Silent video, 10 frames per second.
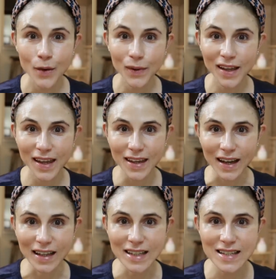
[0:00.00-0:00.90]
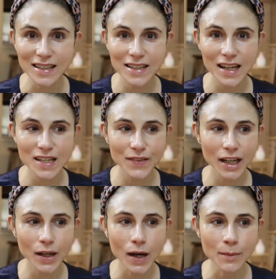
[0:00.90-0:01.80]
Well, hey guys, in today's
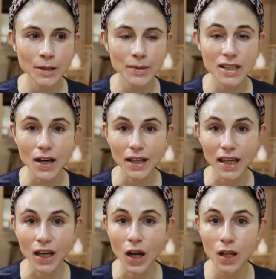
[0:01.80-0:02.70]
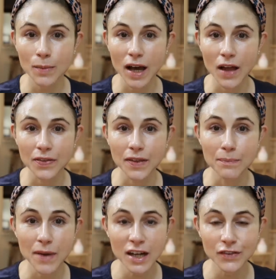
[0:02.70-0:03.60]
video, I'm gonna be talking all about the
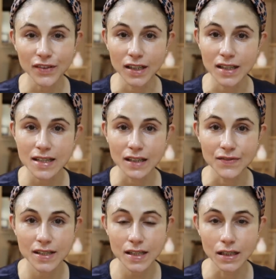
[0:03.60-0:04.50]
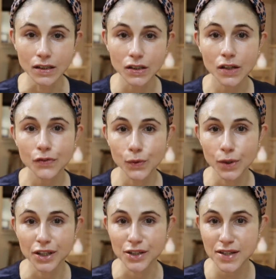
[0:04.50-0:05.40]
benefits of silk
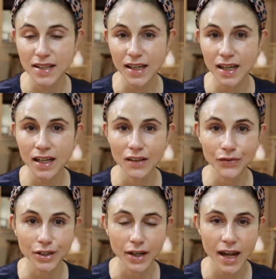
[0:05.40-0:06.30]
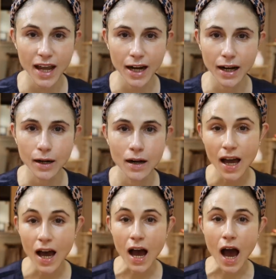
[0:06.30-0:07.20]
for your skin and for your hair.
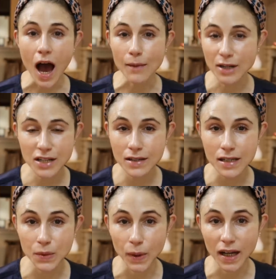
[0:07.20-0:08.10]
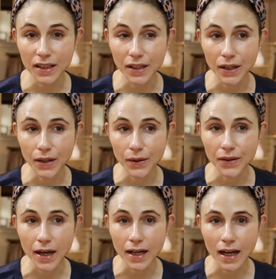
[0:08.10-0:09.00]
I mentioned this a while ago
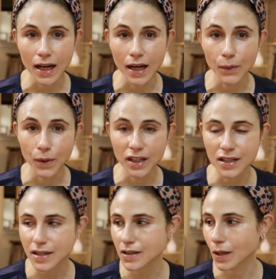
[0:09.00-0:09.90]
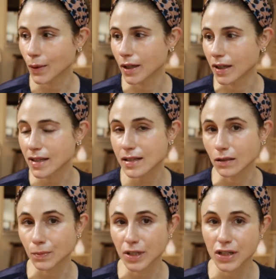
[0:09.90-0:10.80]
that I wanted to start wearing
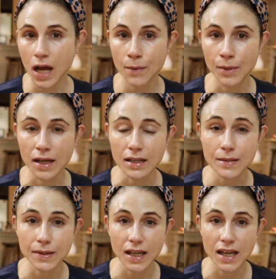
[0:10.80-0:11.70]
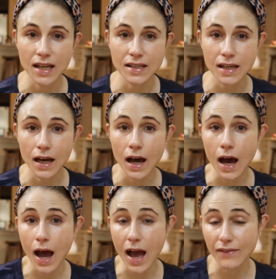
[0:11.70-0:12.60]
silk pajamas because
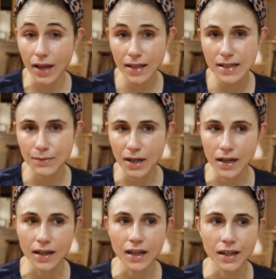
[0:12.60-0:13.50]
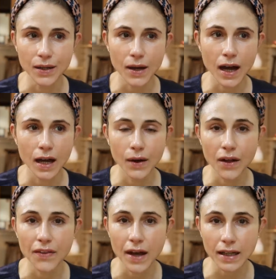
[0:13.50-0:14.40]
I have eczema and I know
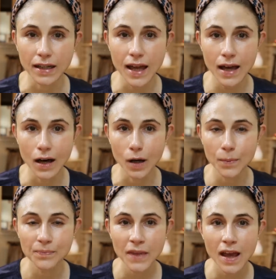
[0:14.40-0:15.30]
how that can help.